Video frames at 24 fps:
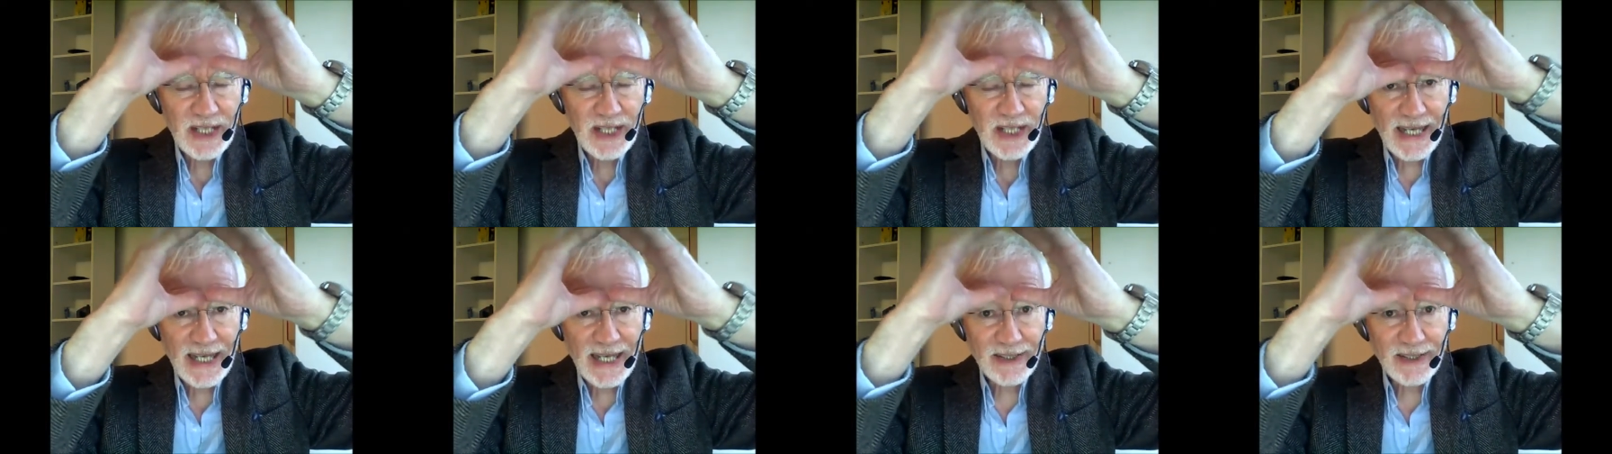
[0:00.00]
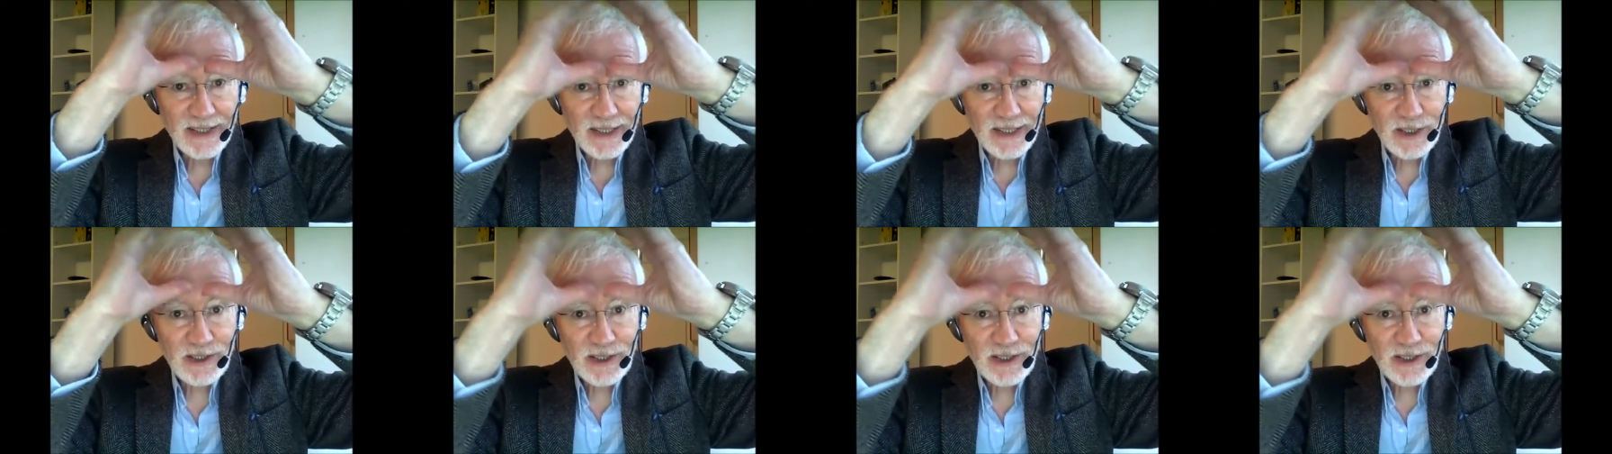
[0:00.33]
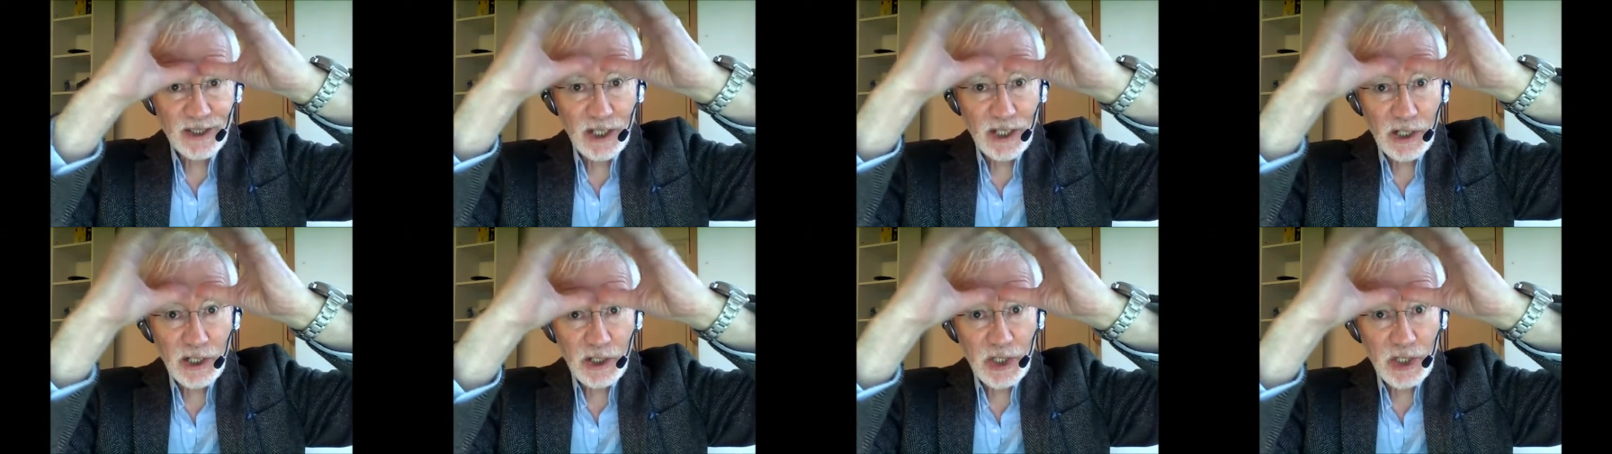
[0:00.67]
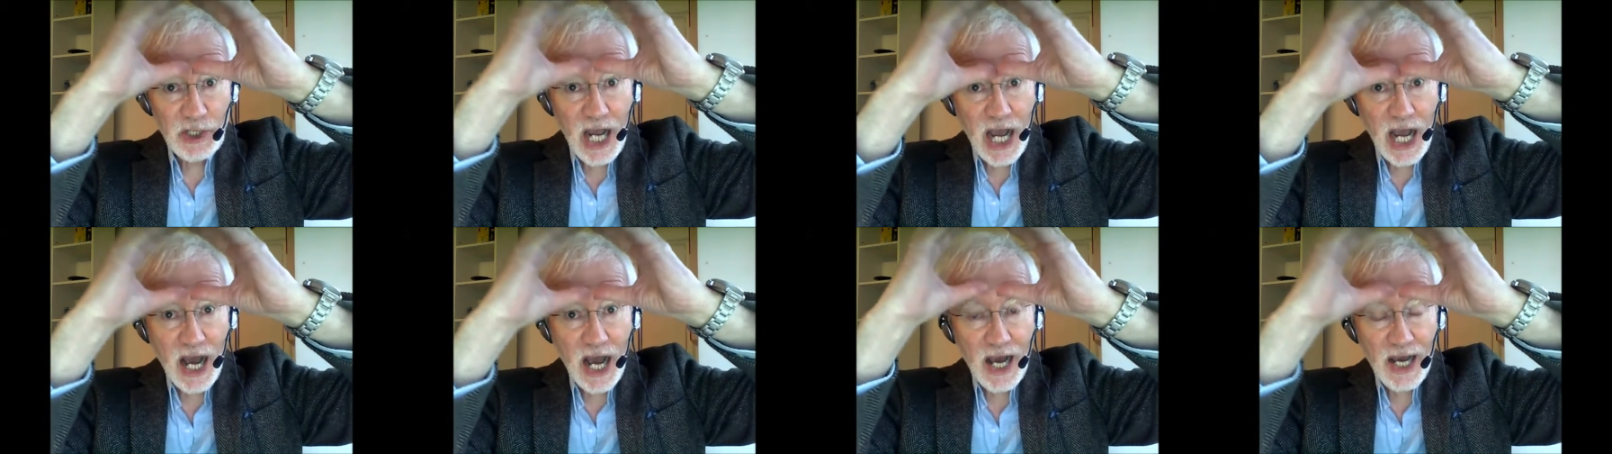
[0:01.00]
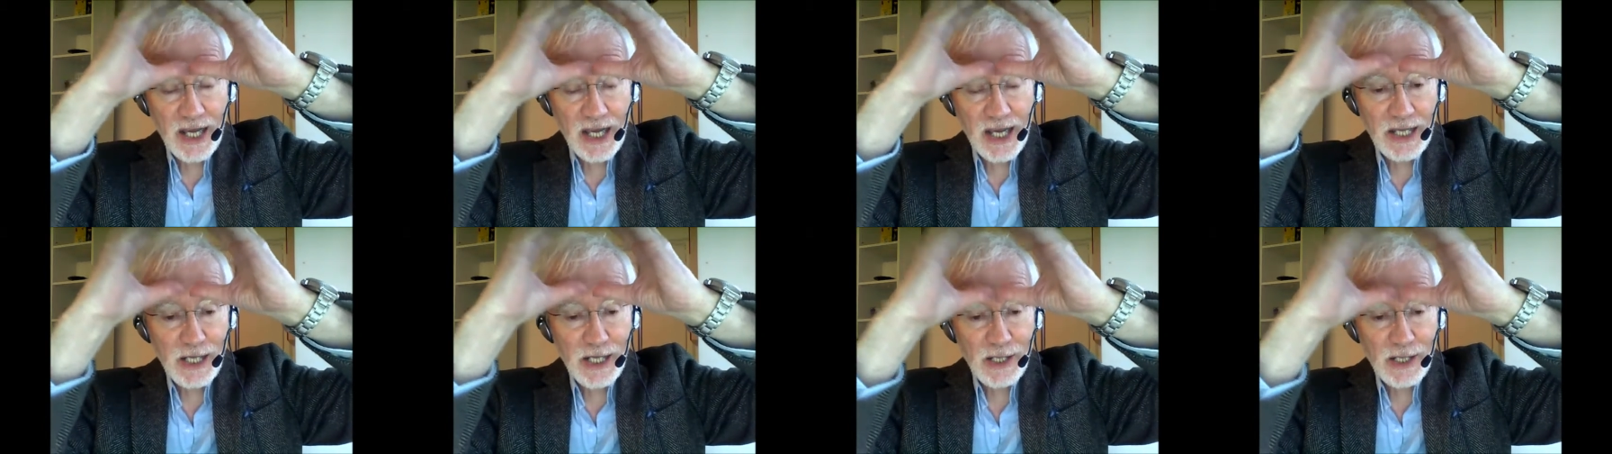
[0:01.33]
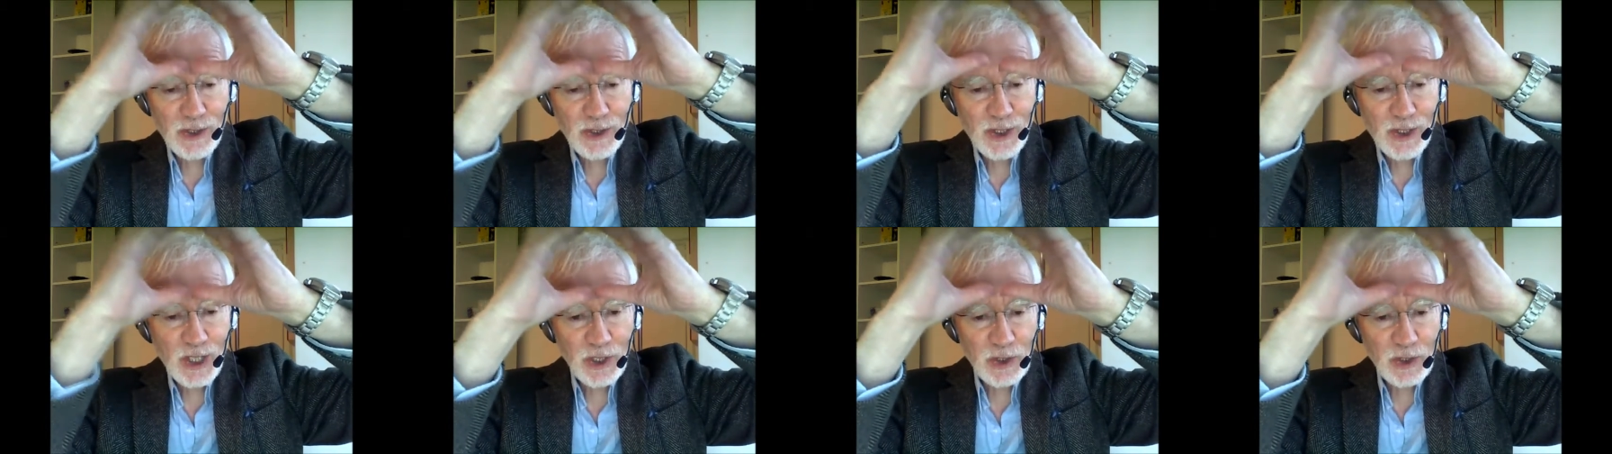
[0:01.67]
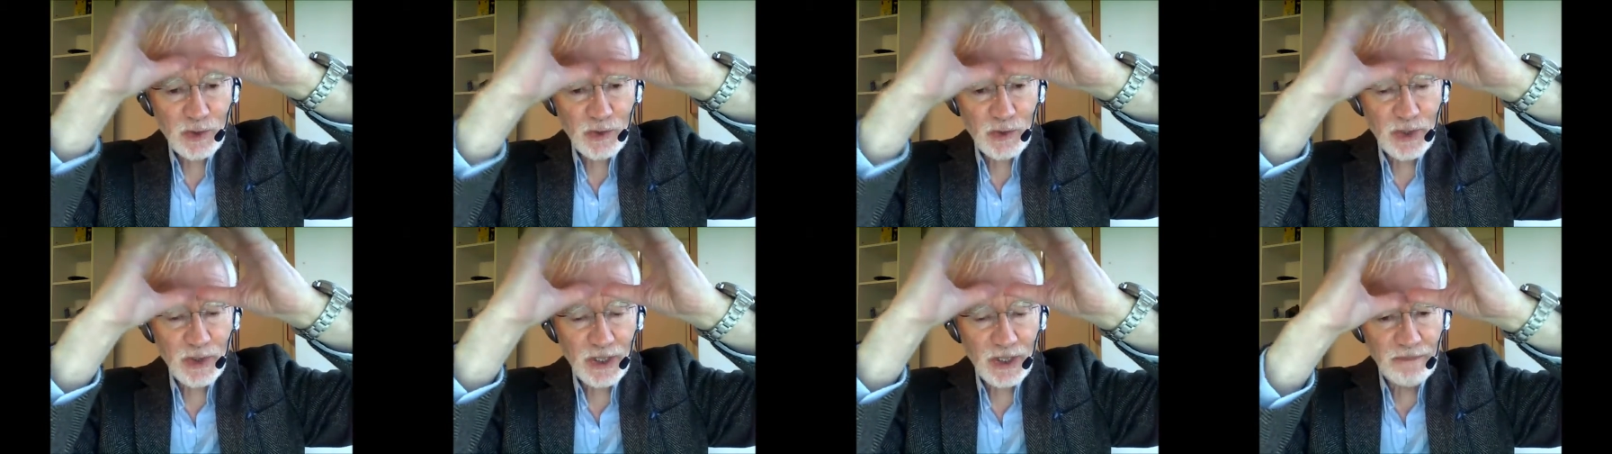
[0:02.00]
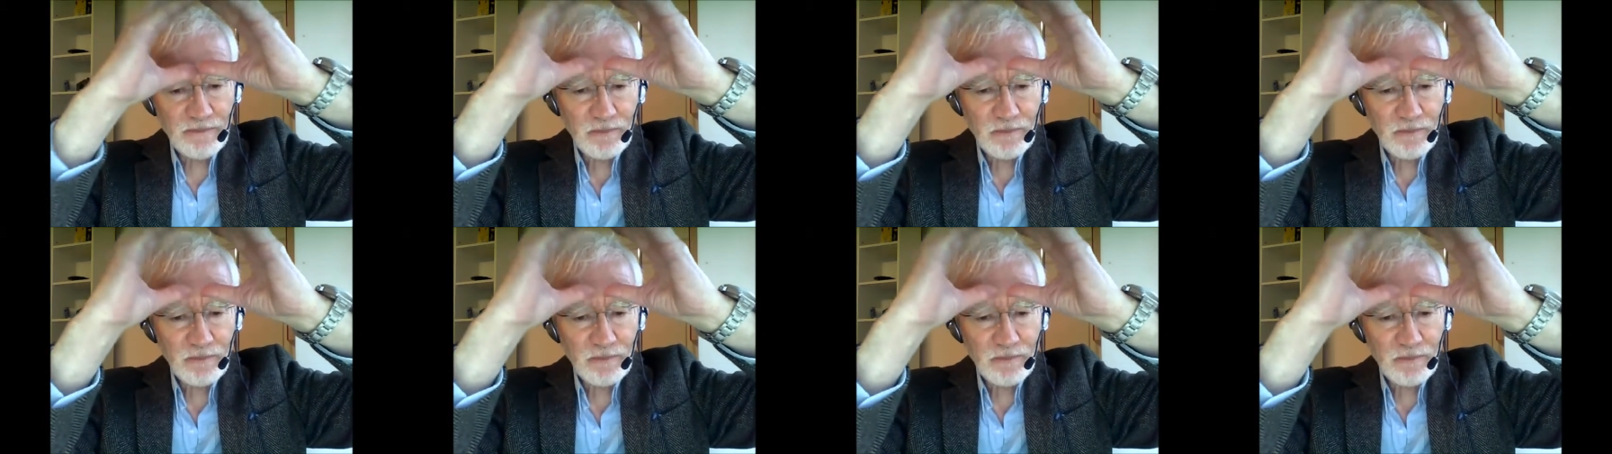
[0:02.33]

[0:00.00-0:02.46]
at the third eye chakra.